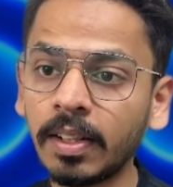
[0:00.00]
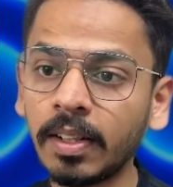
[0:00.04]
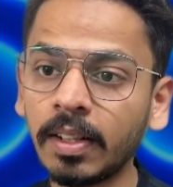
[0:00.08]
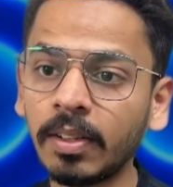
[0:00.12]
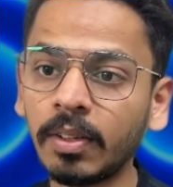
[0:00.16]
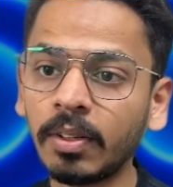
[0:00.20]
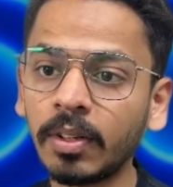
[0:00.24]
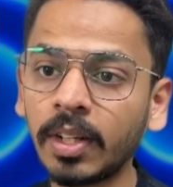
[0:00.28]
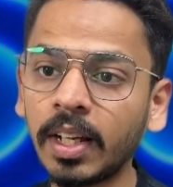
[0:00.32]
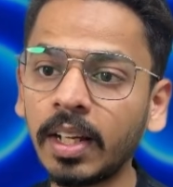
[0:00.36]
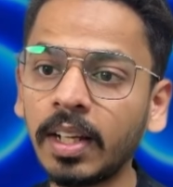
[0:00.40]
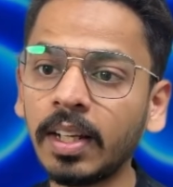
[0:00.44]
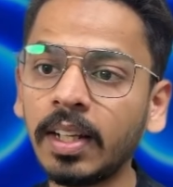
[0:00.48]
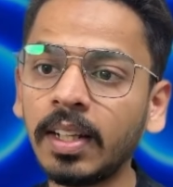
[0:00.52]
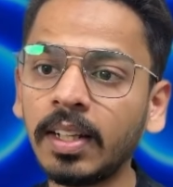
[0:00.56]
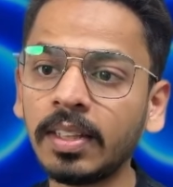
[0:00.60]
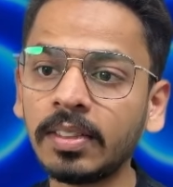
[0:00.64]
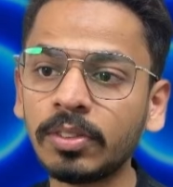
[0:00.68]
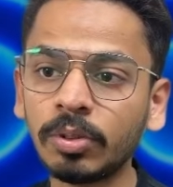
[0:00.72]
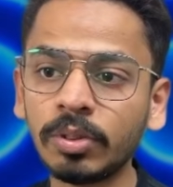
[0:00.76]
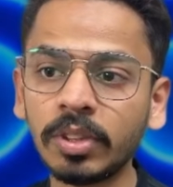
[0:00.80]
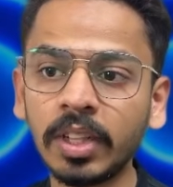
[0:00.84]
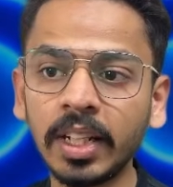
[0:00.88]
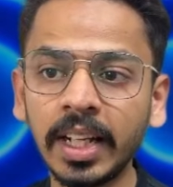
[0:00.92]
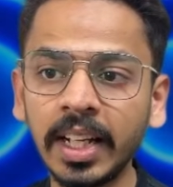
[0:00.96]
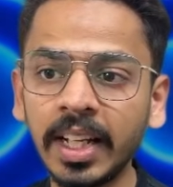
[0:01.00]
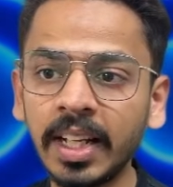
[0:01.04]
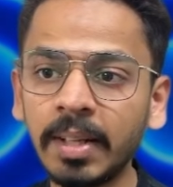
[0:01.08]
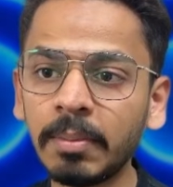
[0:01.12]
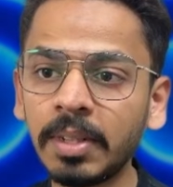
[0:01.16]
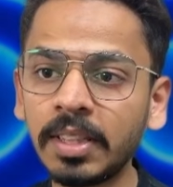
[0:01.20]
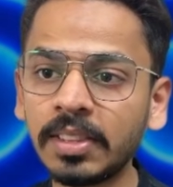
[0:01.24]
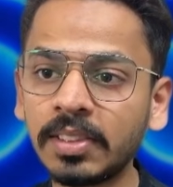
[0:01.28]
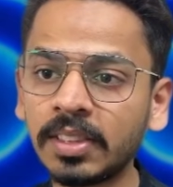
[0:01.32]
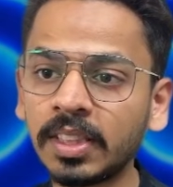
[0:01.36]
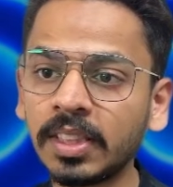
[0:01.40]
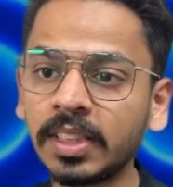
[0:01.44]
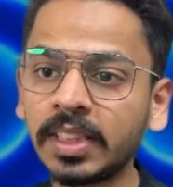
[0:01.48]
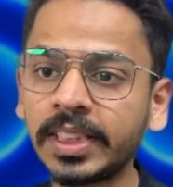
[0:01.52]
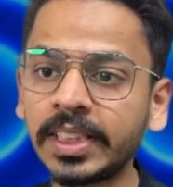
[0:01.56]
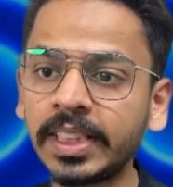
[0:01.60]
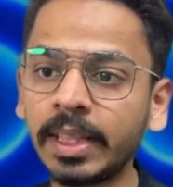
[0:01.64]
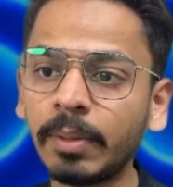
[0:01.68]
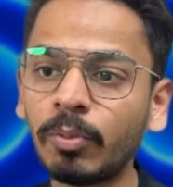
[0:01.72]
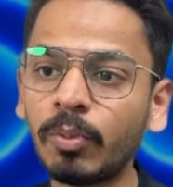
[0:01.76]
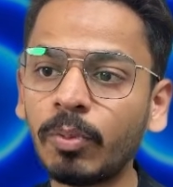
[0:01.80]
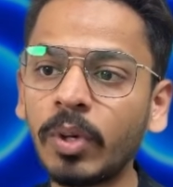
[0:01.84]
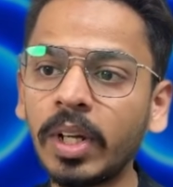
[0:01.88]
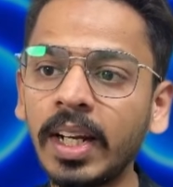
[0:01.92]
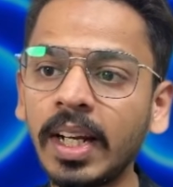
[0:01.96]
Okay, so the name is step
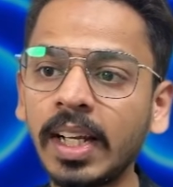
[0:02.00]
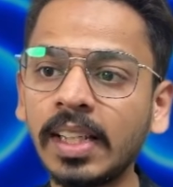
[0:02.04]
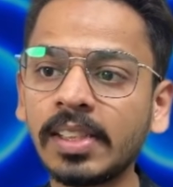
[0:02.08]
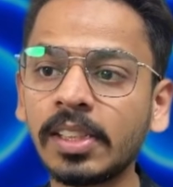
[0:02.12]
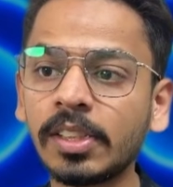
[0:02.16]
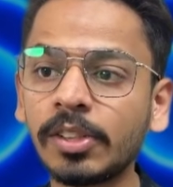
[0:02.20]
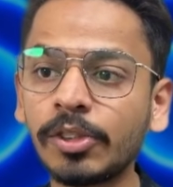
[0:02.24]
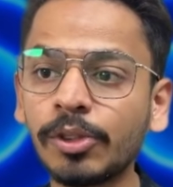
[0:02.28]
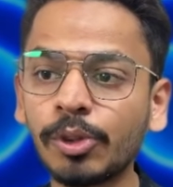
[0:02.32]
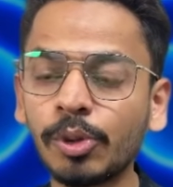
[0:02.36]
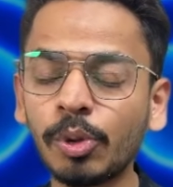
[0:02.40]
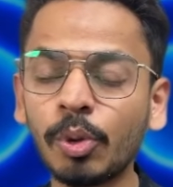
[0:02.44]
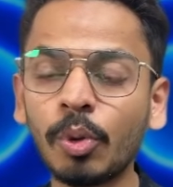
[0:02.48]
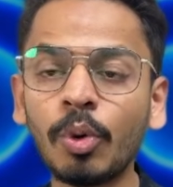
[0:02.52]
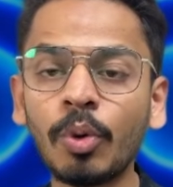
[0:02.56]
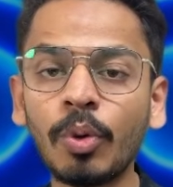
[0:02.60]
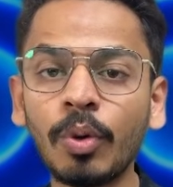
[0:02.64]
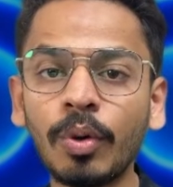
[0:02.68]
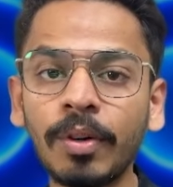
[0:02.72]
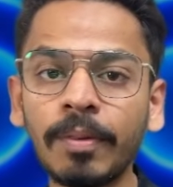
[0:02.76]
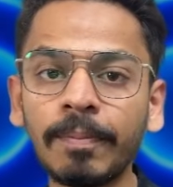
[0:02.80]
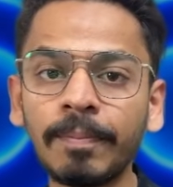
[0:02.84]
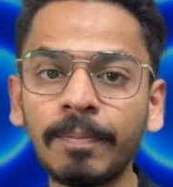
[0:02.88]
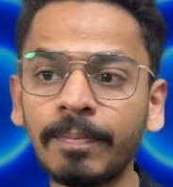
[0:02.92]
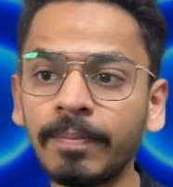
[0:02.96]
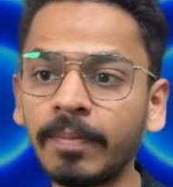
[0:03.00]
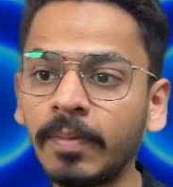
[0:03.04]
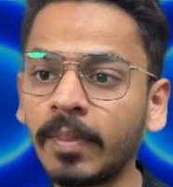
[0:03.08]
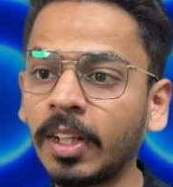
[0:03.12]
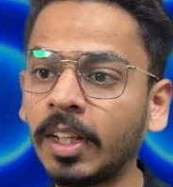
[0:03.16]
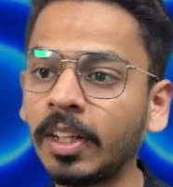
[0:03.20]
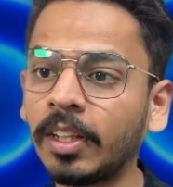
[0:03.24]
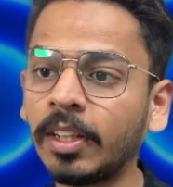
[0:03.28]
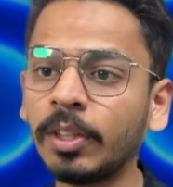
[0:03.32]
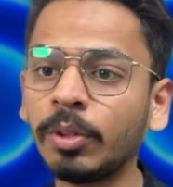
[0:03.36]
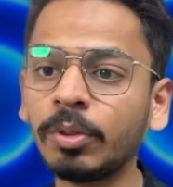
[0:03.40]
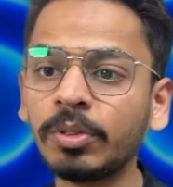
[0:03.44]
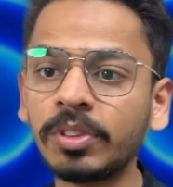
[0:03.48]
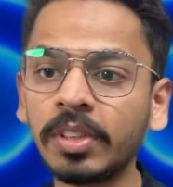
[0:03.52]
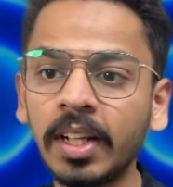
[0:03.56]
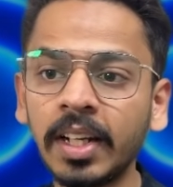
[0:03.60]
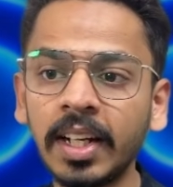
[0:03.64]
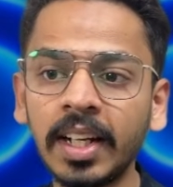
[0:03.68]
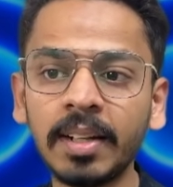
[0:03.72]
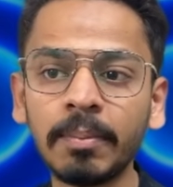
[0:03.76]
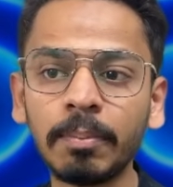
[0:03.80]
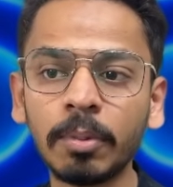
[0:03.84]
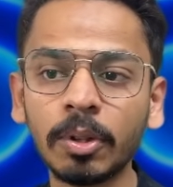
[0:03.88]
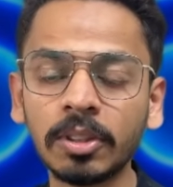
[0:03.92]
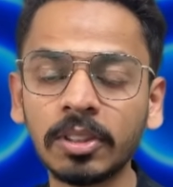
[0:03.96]
1 as show user
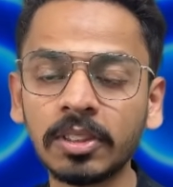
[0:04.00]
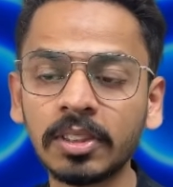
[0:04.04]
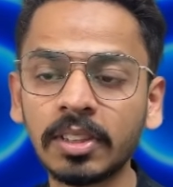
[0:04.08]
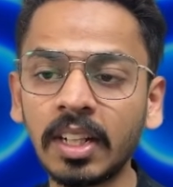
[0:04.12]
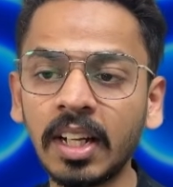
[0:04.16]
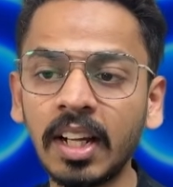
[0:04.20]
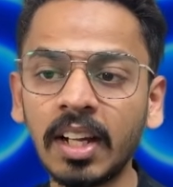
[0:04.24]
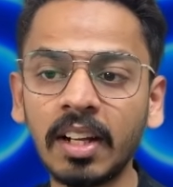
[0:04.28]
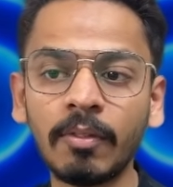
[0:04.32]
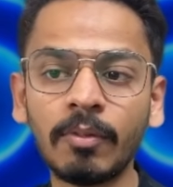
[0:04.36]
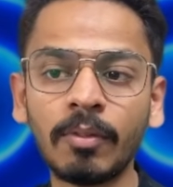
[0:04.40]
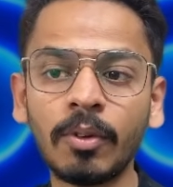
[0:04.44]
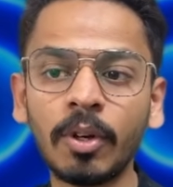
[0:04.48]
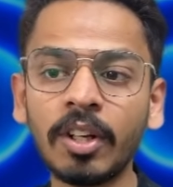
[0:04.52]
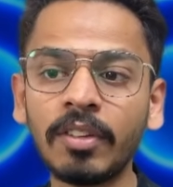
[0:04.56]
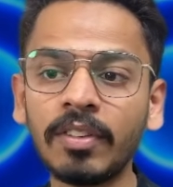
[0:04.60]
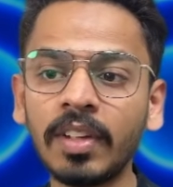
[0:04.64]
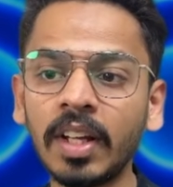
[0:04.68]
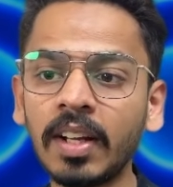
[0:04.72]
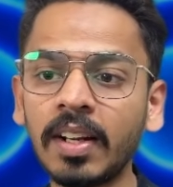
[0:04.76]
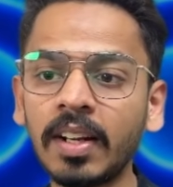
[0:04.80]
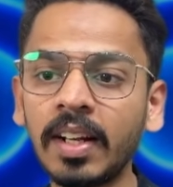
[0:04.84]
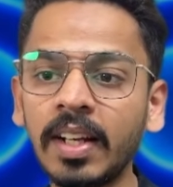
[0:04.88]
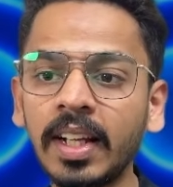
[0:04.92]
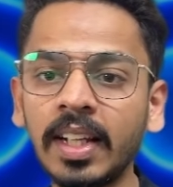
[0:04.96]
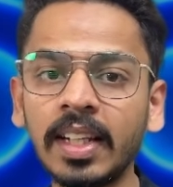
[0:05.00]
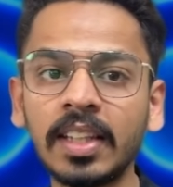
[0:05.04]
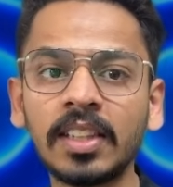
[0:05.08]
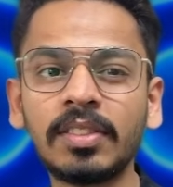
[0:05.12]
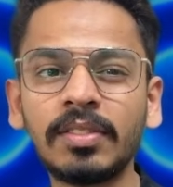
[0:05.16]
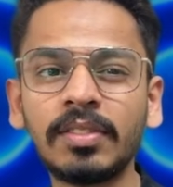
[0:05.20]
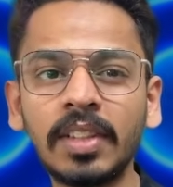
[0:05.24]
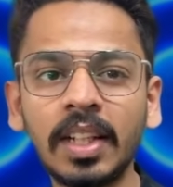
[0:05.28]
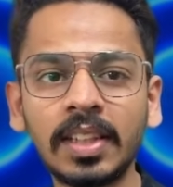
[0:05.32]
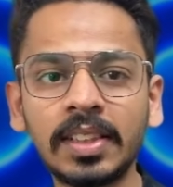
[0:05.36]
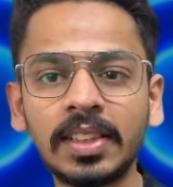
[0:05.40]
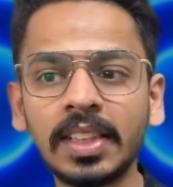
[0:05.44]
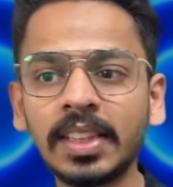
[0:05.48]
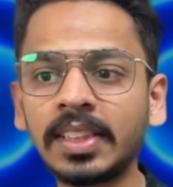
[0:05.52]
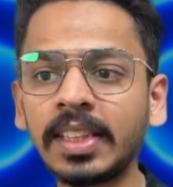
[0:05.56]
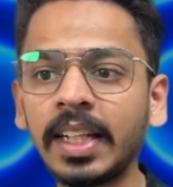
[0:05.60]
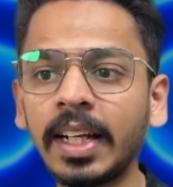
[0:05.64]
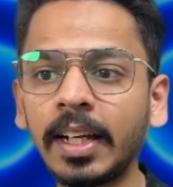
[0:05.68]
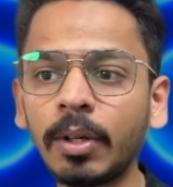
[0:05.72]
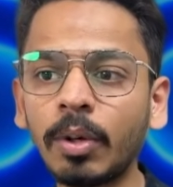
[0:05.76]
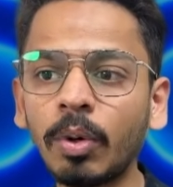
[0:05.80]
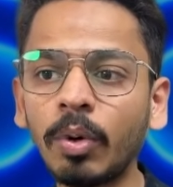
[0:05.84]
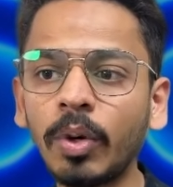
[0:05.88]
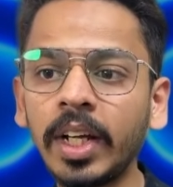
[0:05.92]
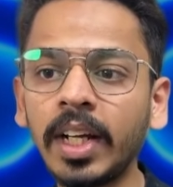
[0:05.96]
inputs, and what we are running is we are just
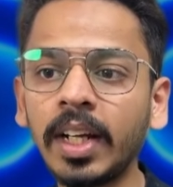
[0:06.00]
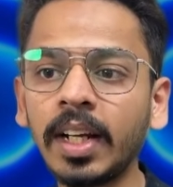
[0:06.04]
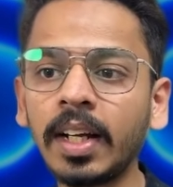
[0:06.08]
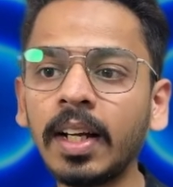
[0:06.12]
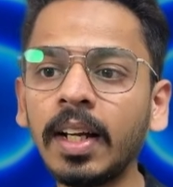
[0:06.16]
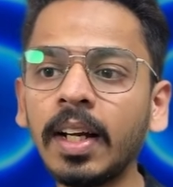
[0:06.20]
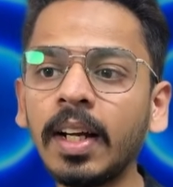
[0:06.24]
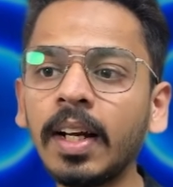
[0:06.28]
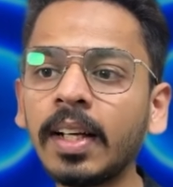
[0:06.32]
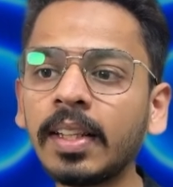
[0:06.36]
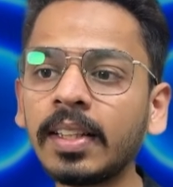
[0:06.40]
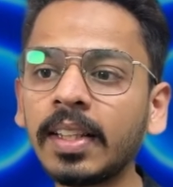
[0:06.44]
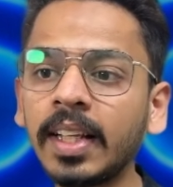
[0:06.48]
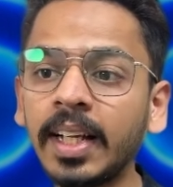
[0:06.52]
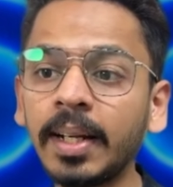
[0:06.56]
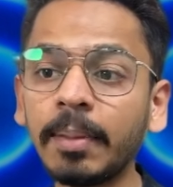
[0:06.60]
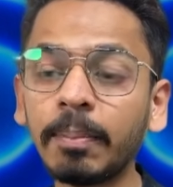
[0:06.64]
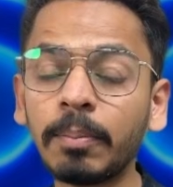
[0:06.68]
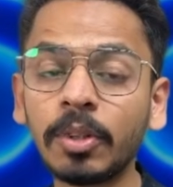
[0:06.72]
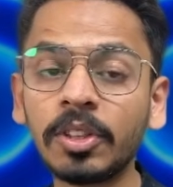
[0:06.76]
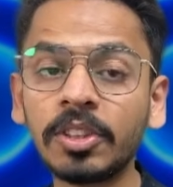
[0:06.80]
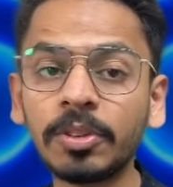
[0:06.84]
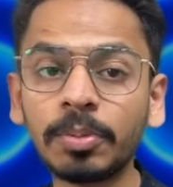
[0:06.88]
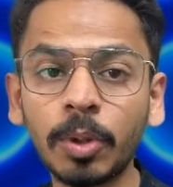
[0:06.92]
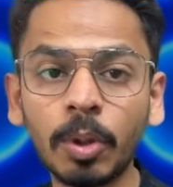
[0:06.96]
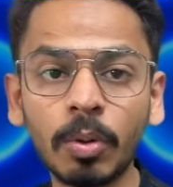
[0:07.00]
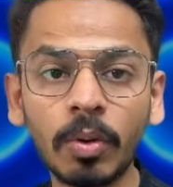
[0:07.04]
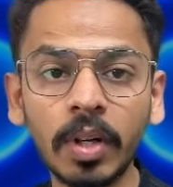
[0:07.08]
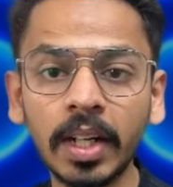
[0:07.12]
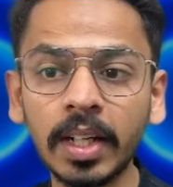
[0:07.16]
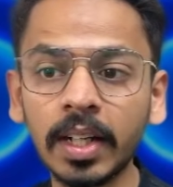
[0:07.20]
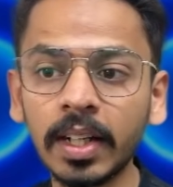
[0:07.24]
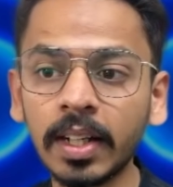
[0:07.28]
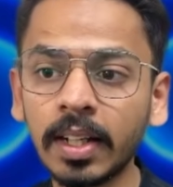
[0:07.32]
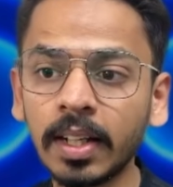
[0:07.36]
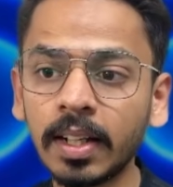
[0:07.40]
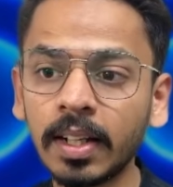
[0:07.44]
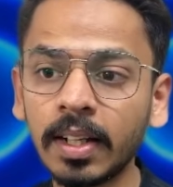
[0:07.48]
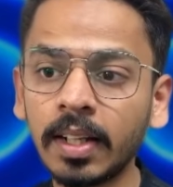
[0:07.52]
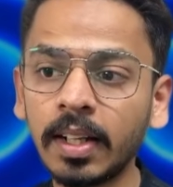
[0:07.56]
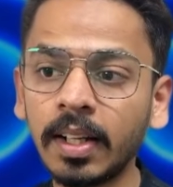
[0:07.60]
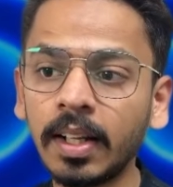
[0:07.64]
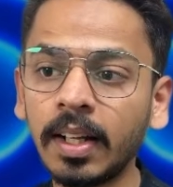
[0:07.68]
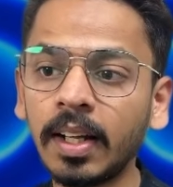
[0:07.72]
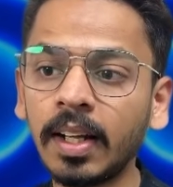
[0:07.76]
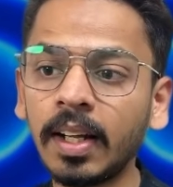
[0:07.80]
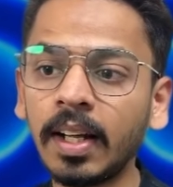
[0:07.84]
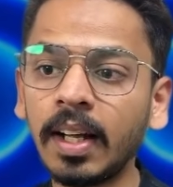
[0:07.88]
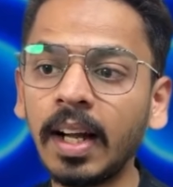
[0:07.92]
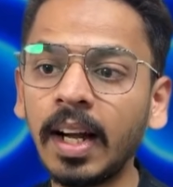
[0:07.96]
echoing the inputs provided,
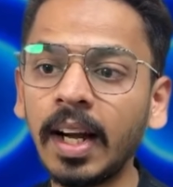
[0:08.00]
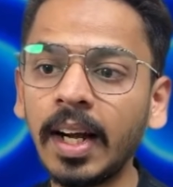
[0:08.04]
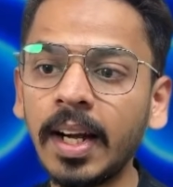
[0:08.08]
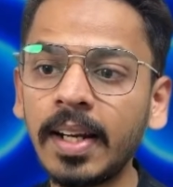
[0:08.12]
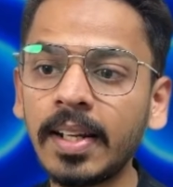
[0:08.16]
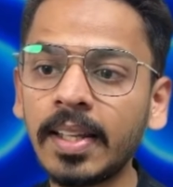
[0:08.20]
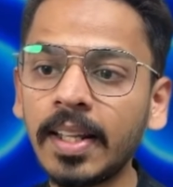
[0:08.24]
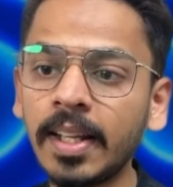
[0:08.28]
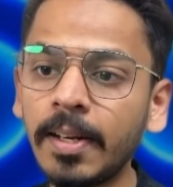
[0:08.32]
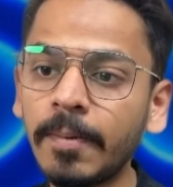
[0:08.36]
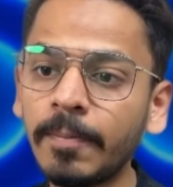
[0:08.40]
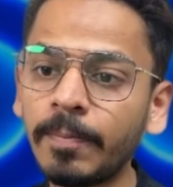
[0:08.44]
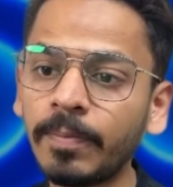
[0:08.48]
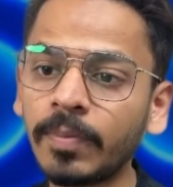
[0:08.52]
and then